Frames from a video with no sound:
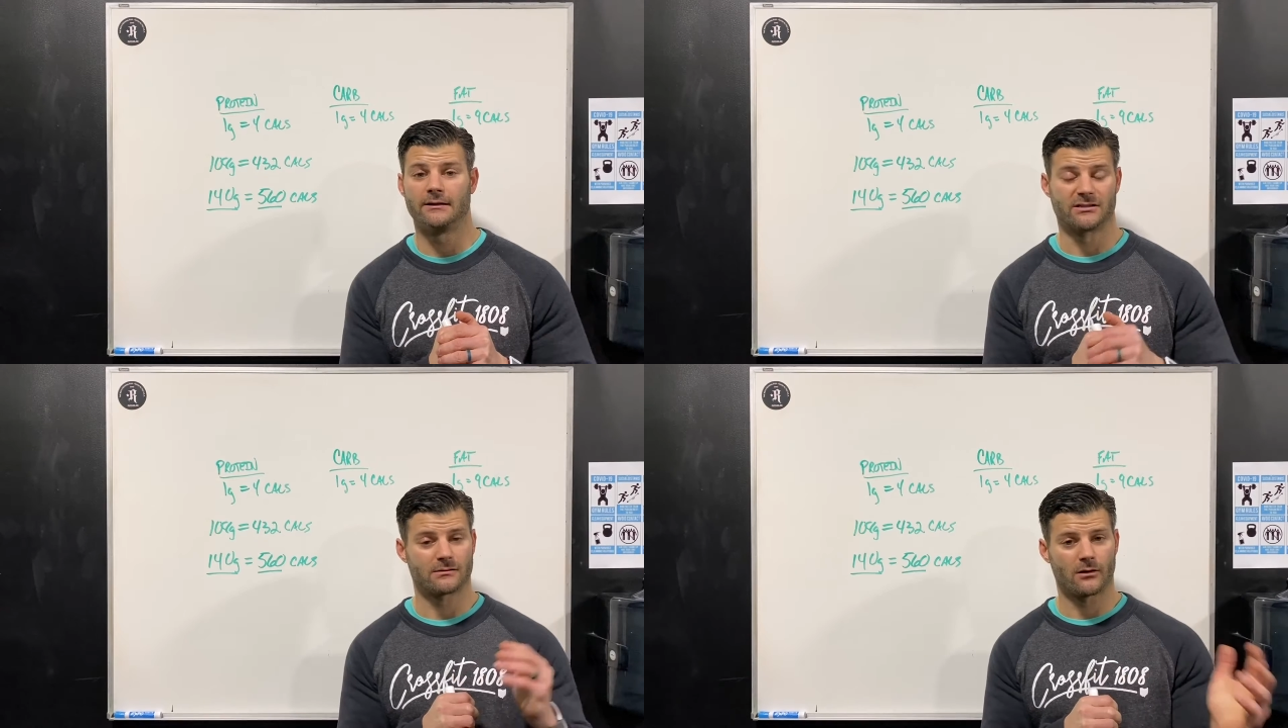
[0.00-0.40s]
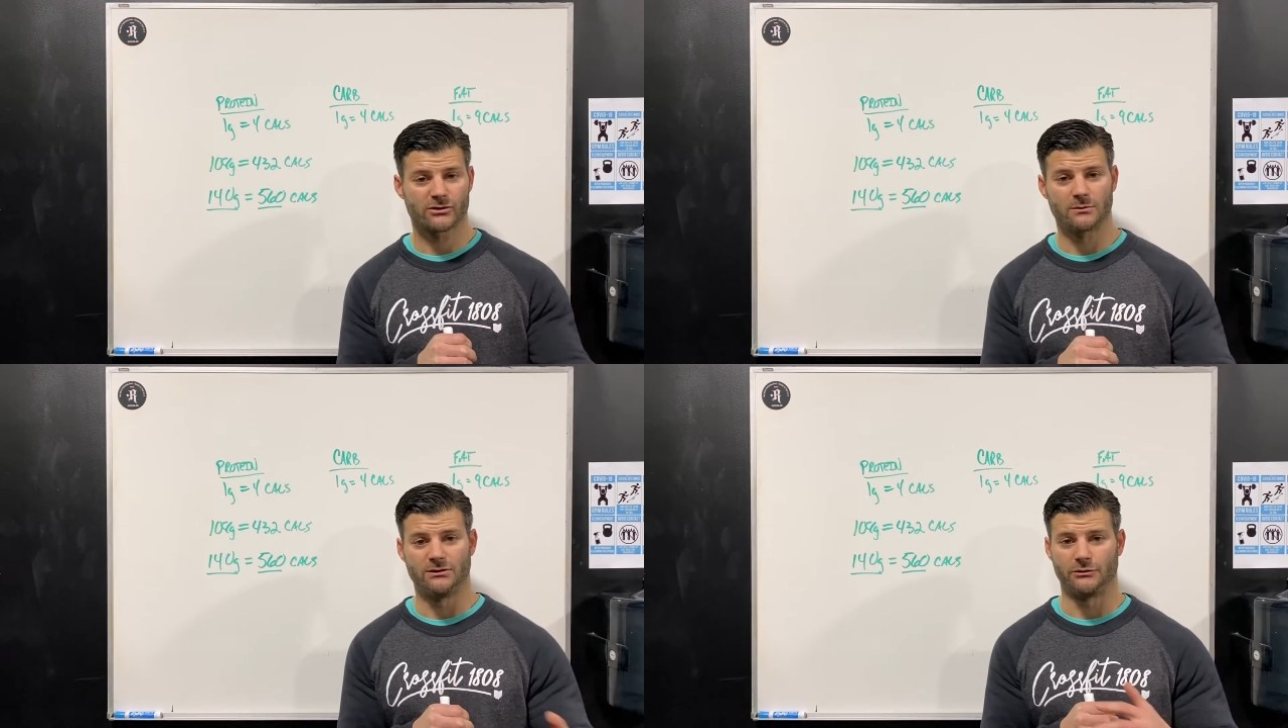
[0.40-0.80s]
She's
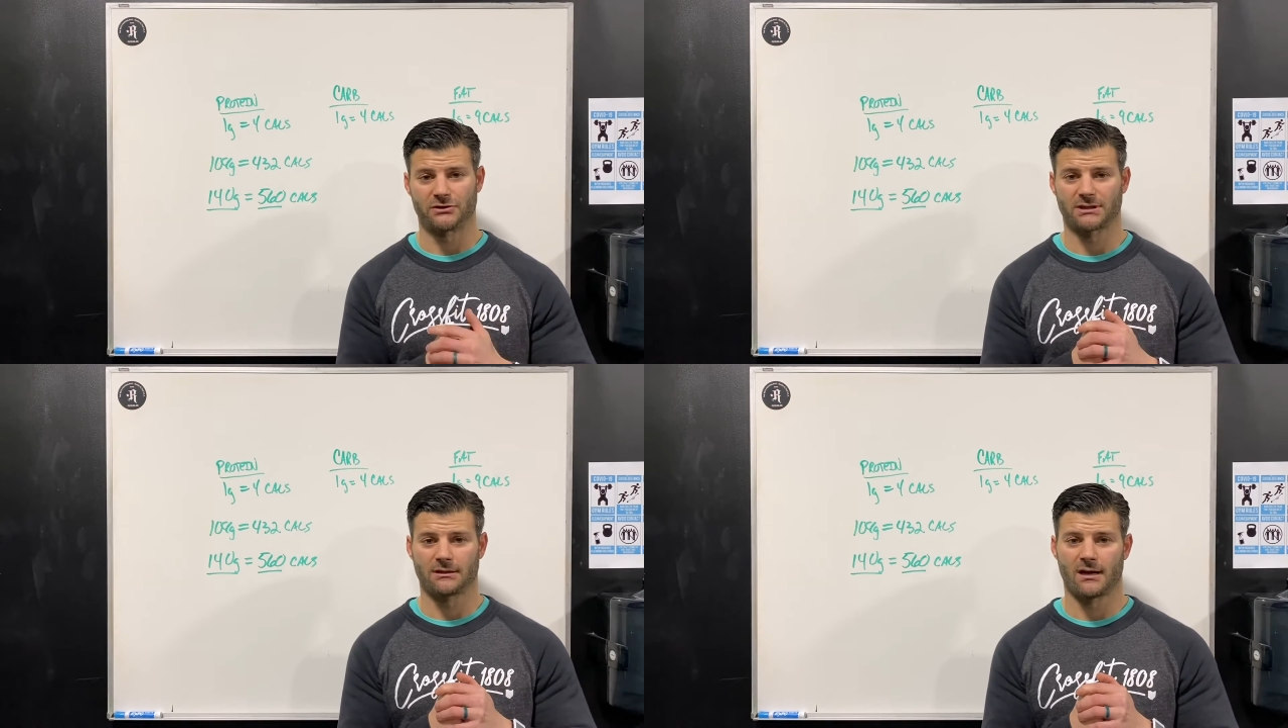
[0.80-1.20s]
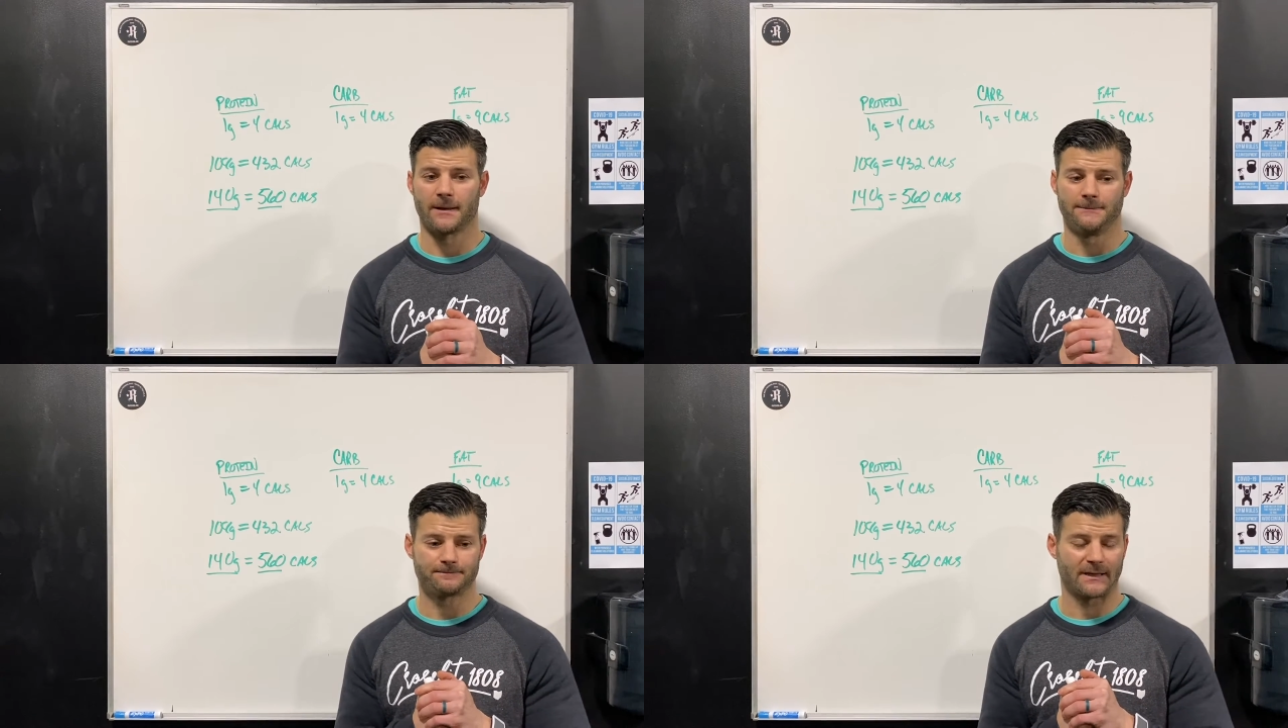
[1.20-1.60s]
also a nutrition
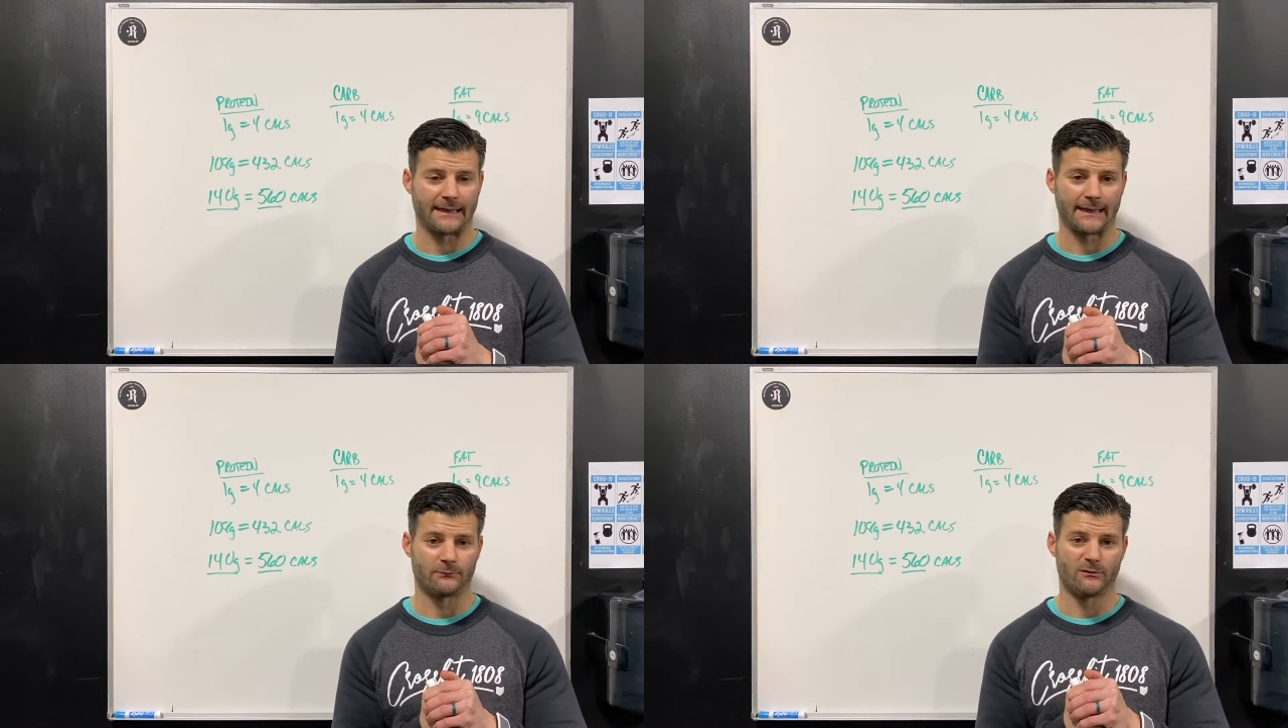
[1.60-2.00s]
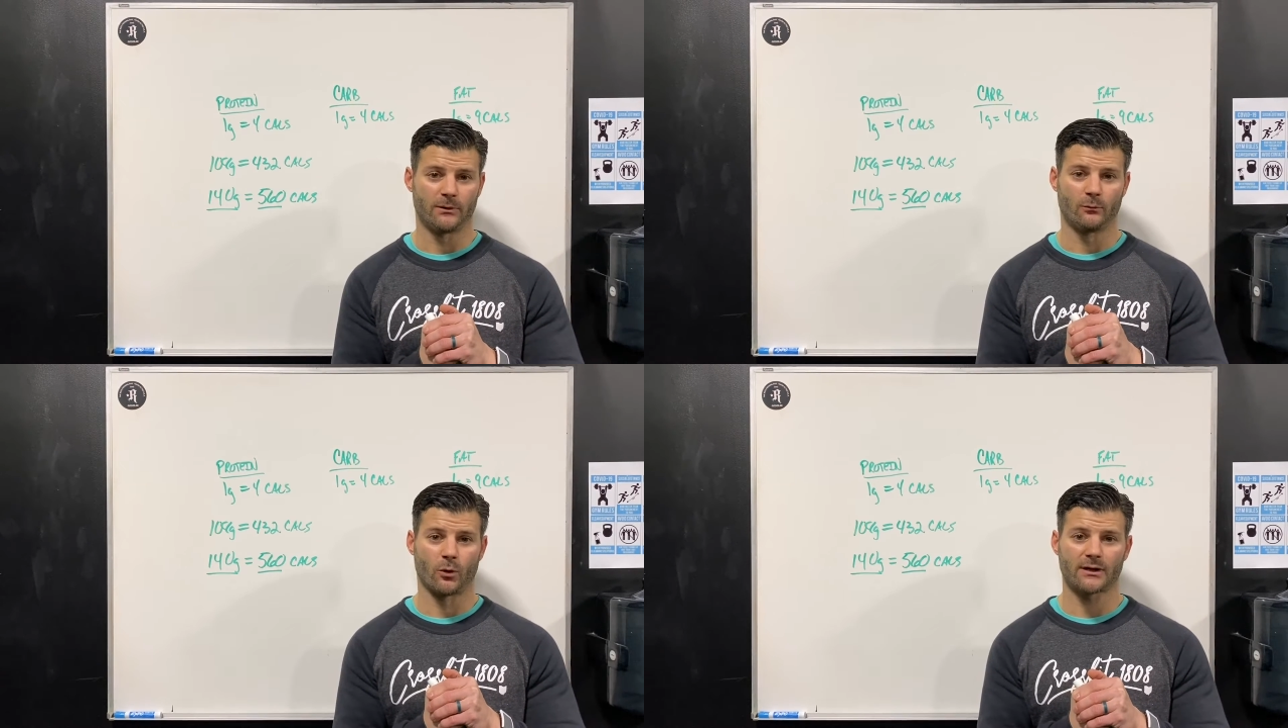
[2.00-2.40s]
client, and we've
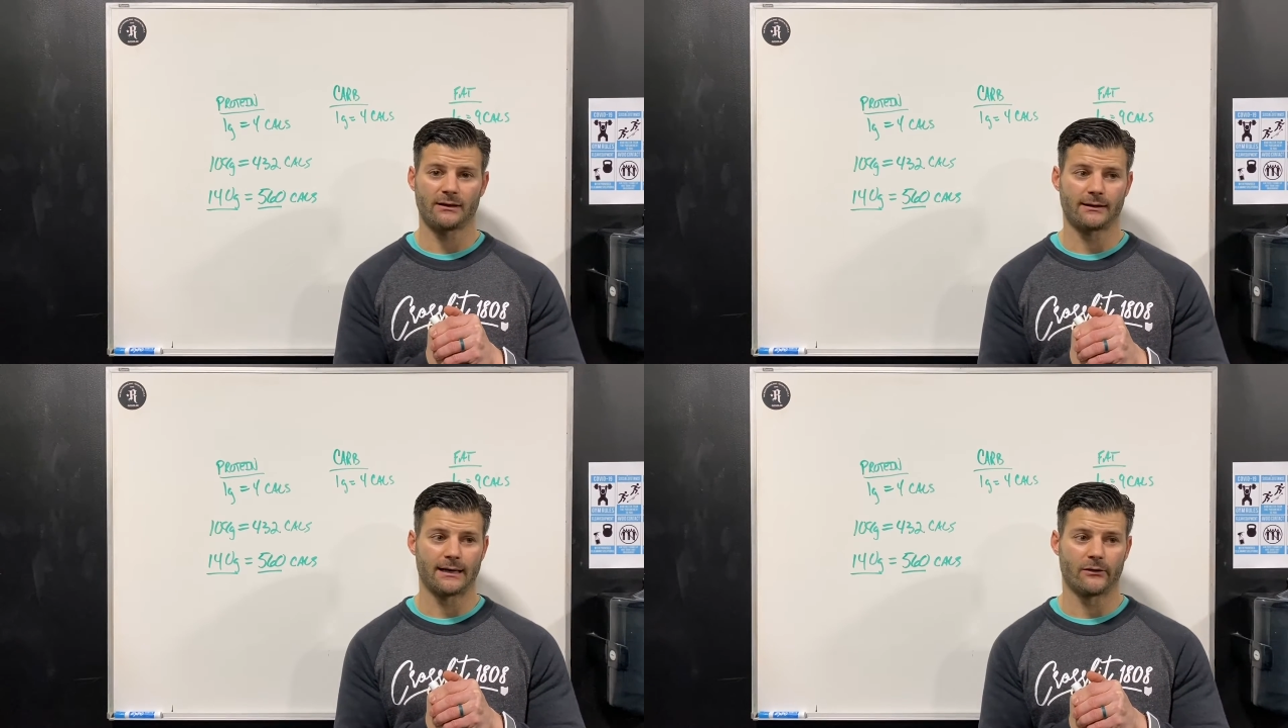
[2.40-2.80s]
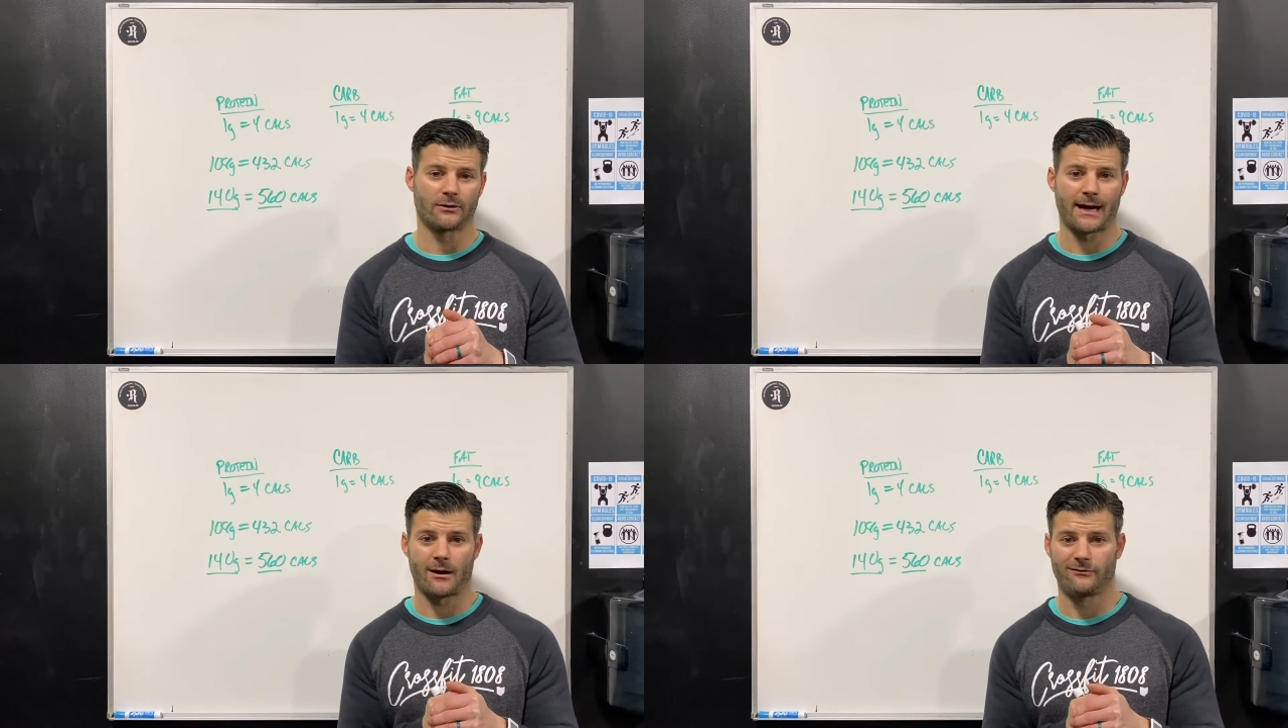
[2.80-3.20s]
been working together
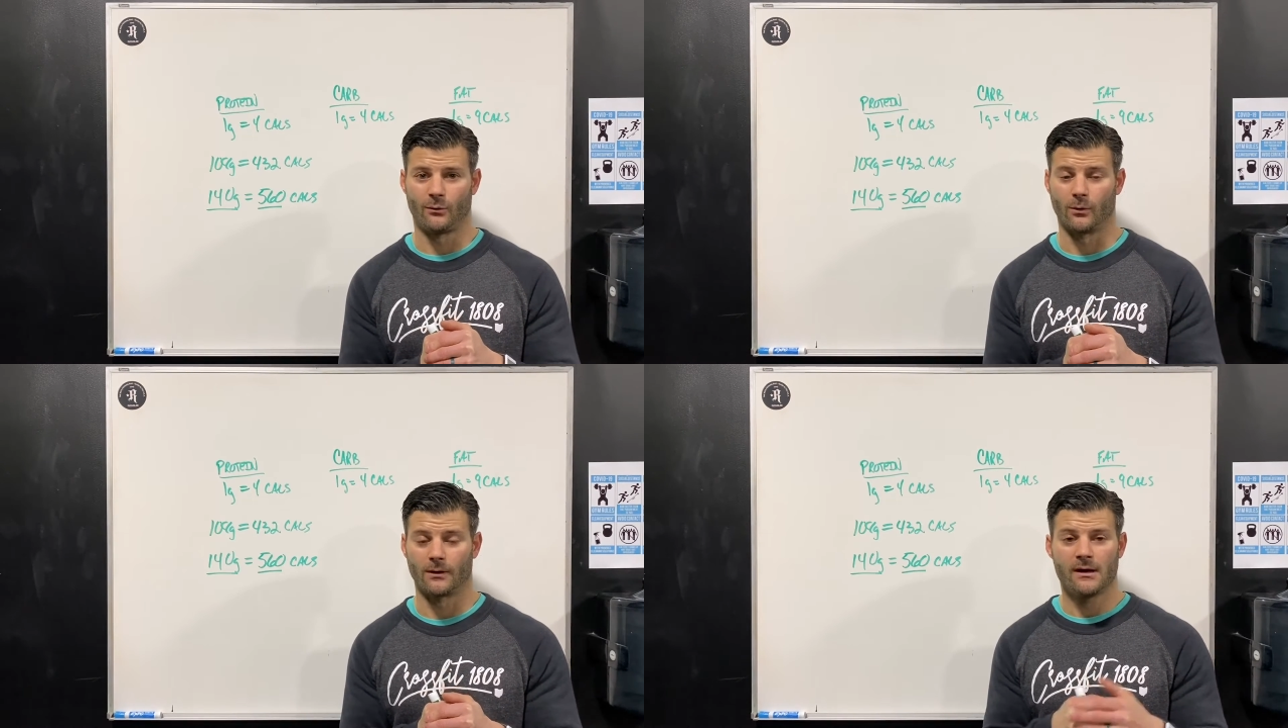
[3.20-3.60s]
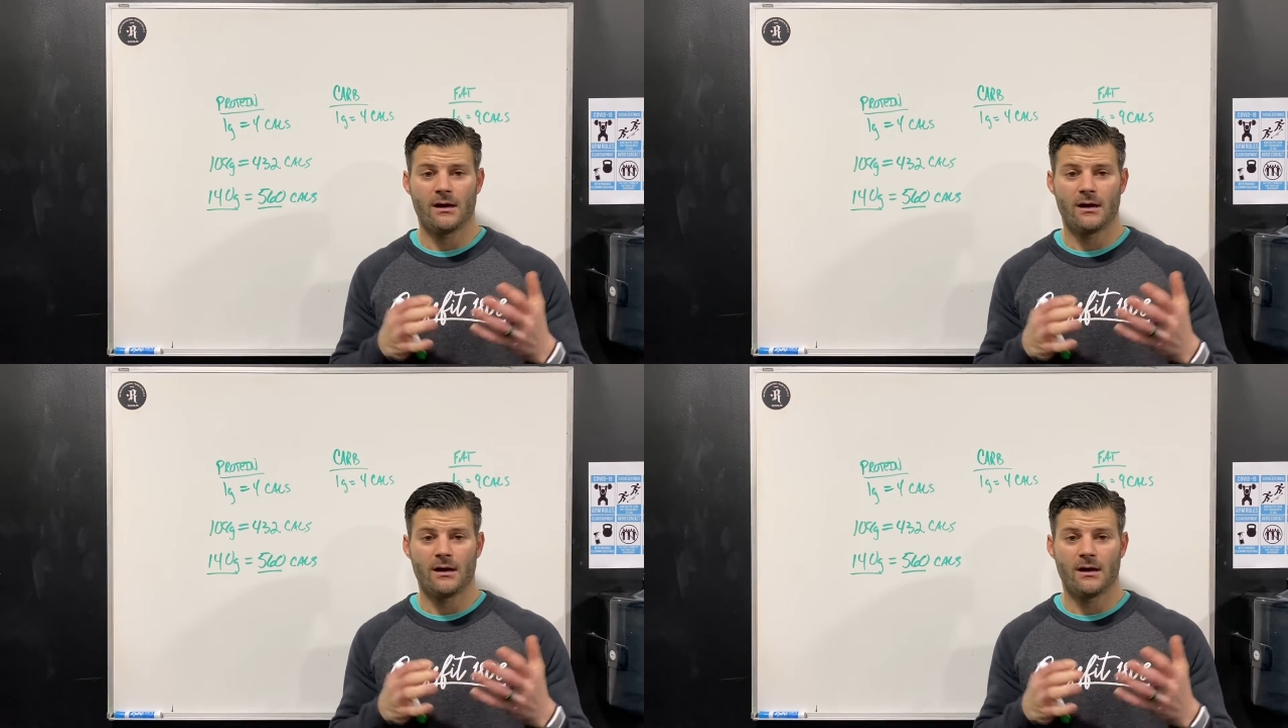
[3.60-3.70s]
now for,